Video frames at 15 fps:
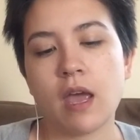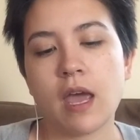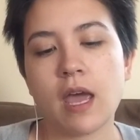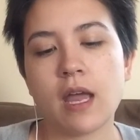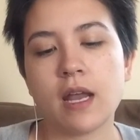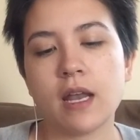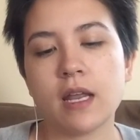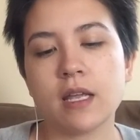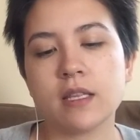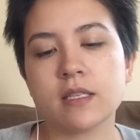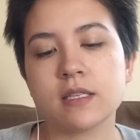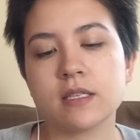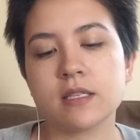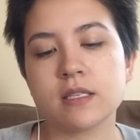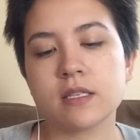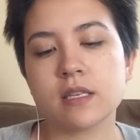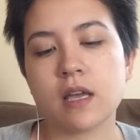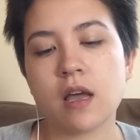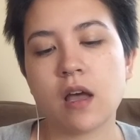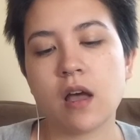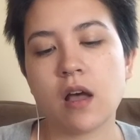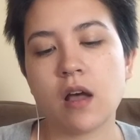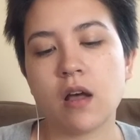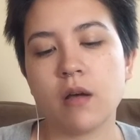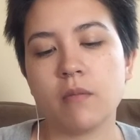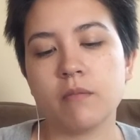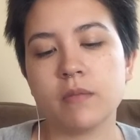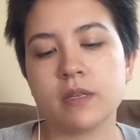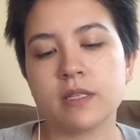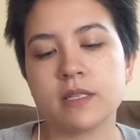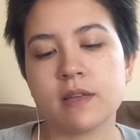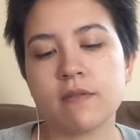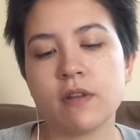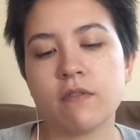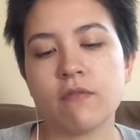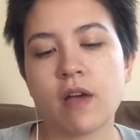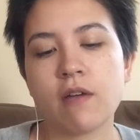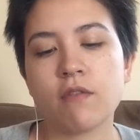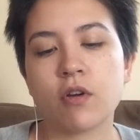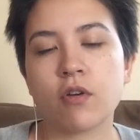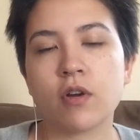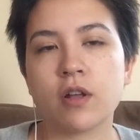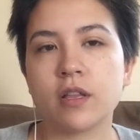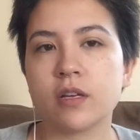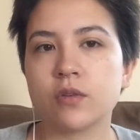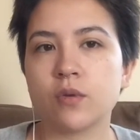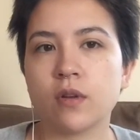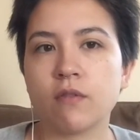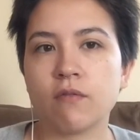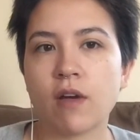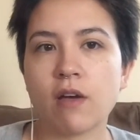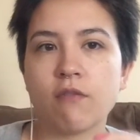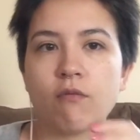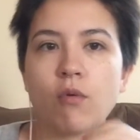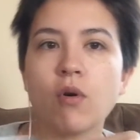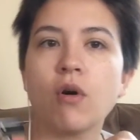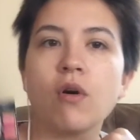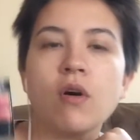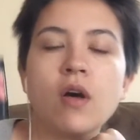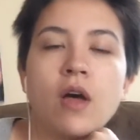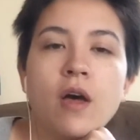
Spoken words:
and it's 75 acrylic, 25 wool.